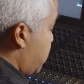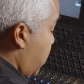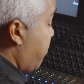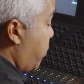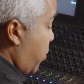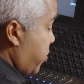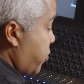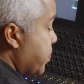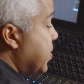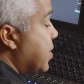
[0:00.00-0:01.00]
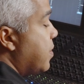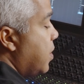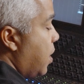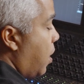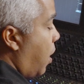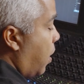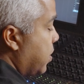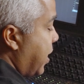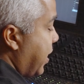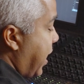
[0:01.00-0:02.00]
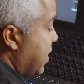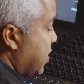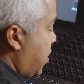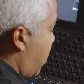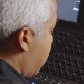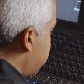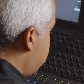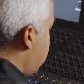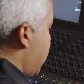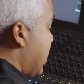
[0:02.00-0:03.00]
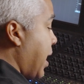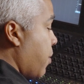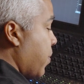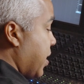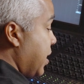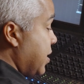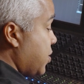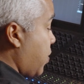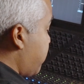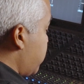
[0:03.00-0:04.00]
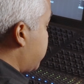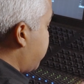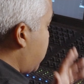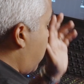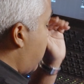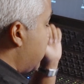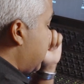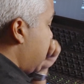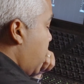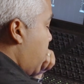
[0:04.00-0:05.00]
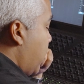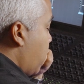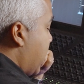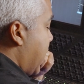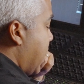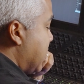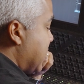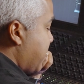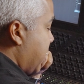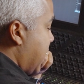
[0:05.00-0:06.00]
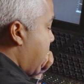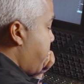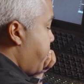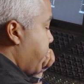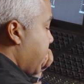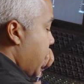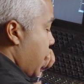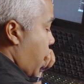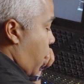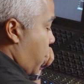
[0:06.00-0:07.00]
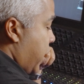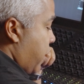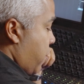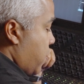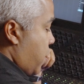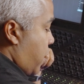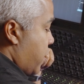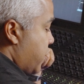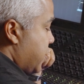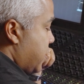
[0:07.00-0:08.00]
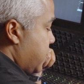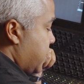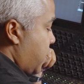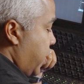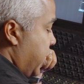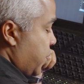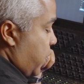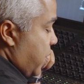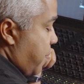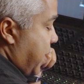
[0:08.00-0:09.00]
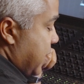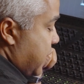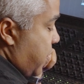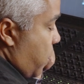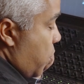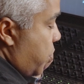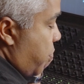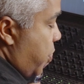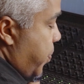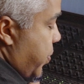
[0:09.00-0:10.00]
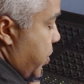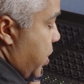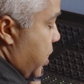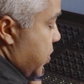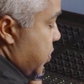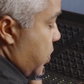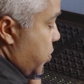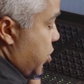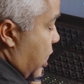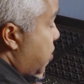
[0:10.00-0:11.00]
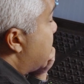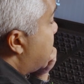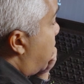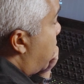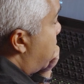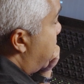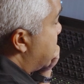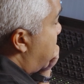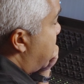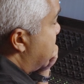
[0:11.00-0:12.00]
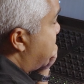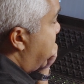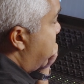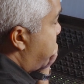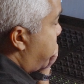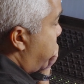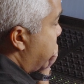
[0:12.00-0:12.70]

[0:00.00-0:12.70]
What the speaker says: 12 more groups all dedicated to cars. Now within these 12 groups of cars, we went ahead and split up our hero cars, so each one of them gets their own group. So Joshua's car is on this fader, for